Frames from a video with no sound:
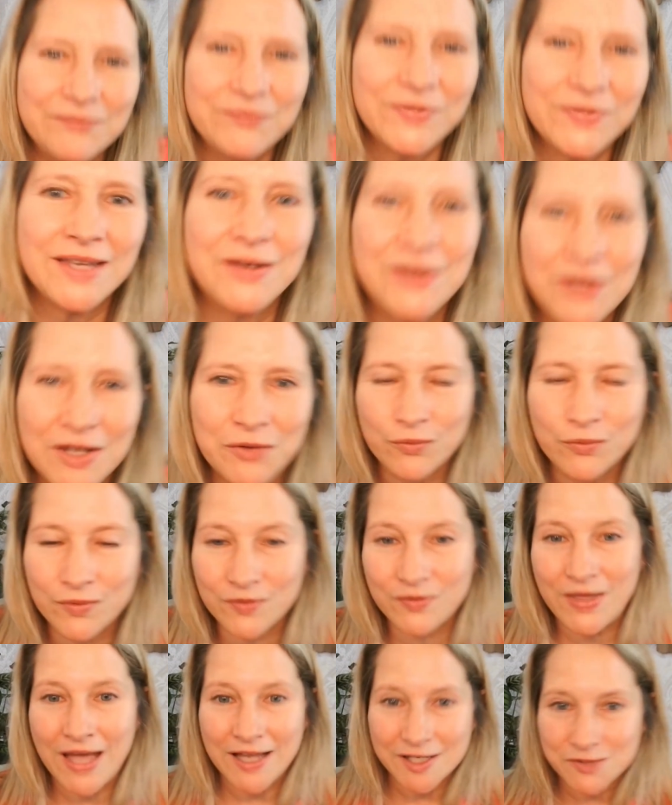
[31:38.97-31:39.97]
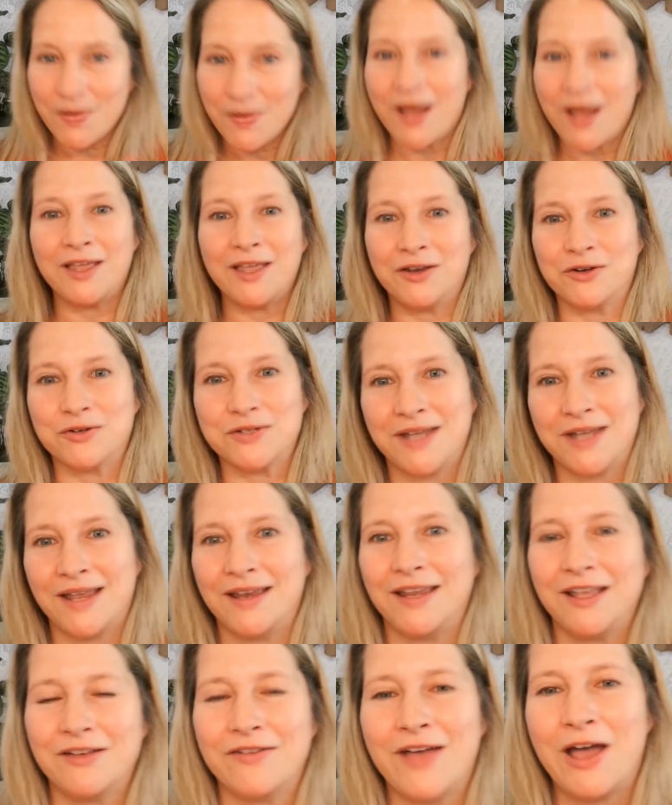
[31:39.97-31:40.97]
That's my
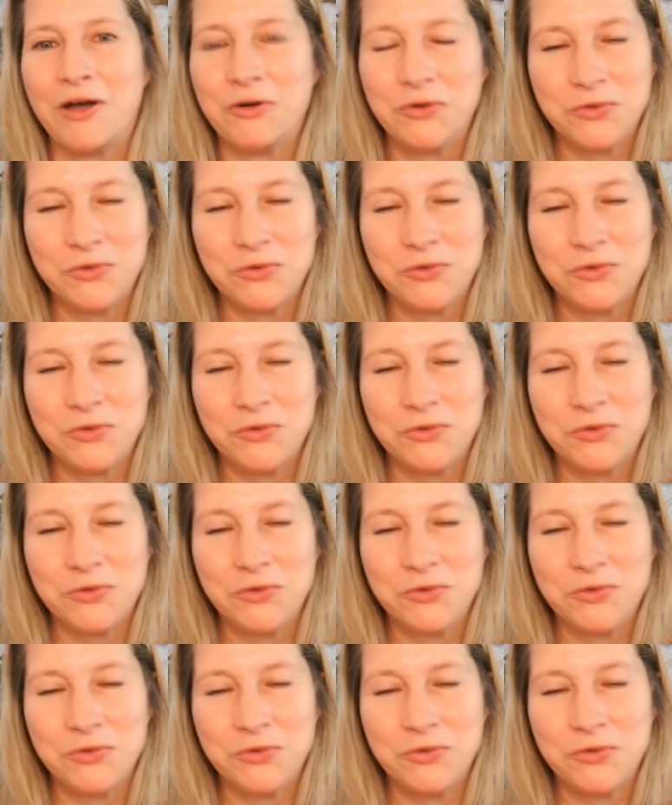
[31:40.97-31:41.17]
understanding of how it